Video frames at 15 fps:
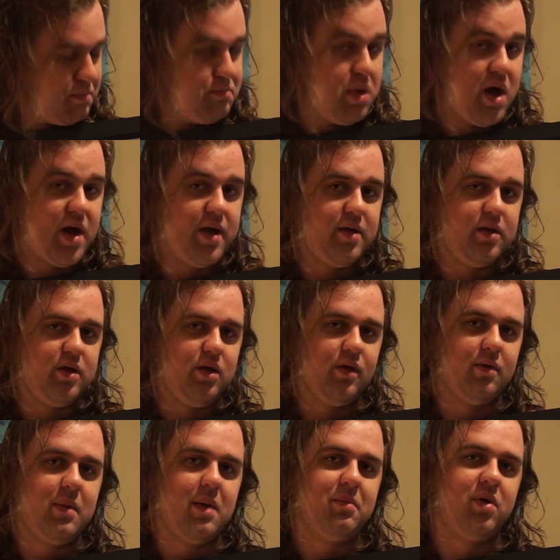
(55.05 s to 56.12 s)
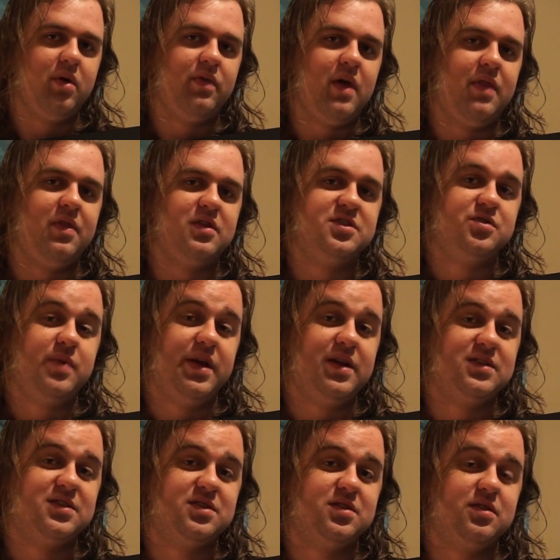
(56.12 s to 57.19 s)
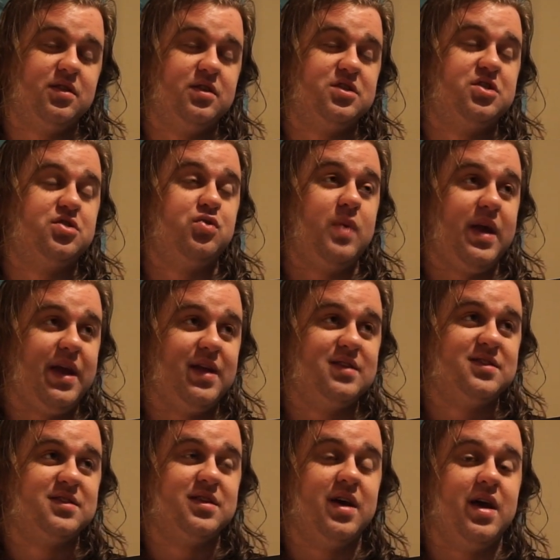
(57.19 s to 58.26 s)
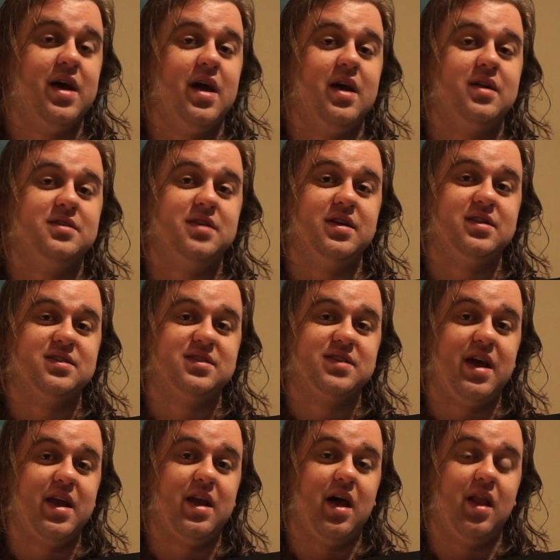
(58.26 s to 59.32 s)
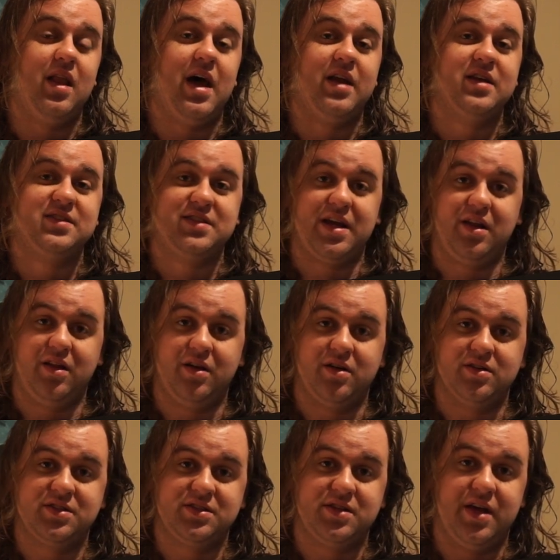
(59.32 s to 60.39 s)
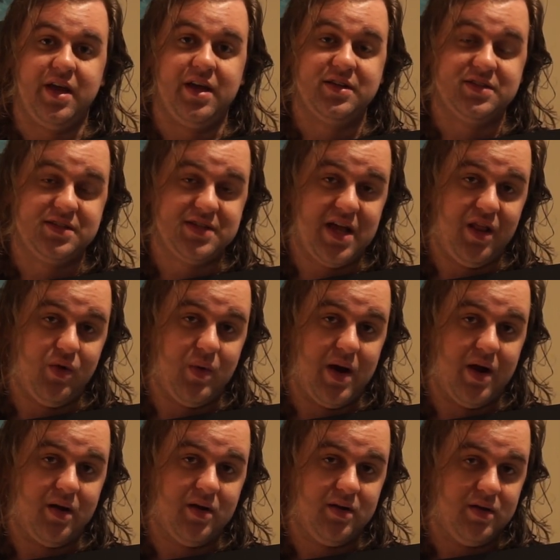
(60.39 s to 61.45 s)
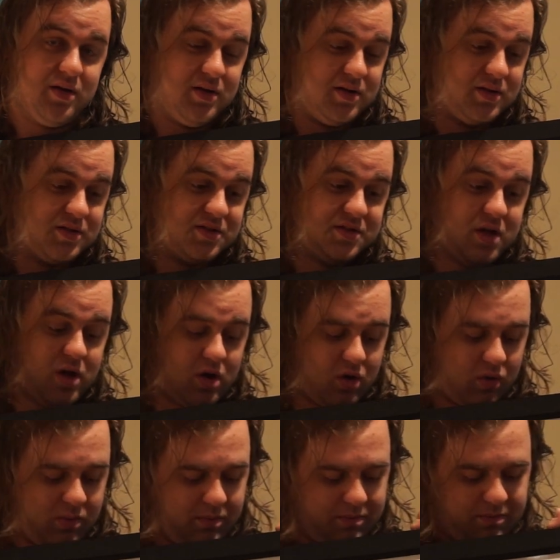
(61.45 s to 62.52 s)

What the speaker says: But you remember that the Swedes didn't send a lot of settlers into Delaware. So,